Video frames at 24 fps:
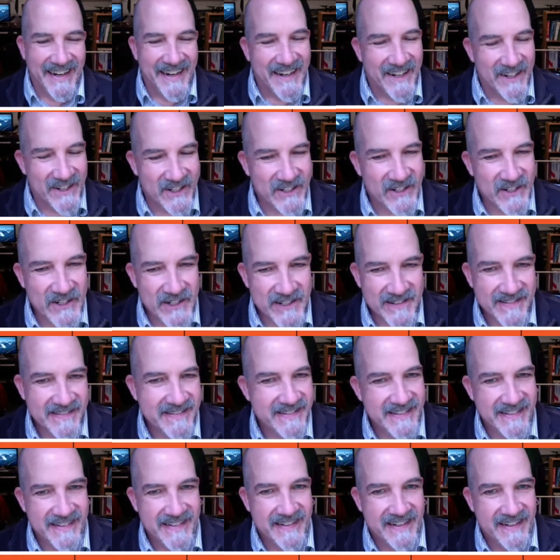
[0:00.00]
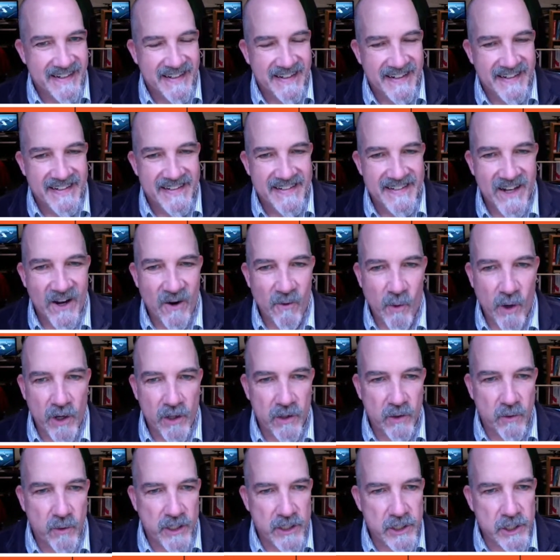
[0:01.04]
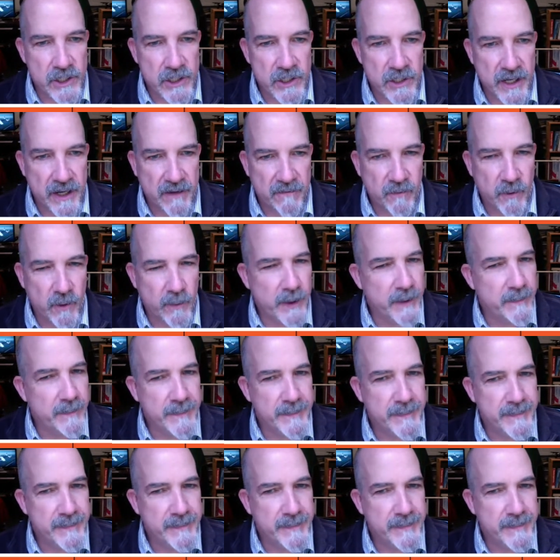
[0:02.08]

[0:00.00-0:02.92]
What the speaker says: Good. So what other questions you got for me?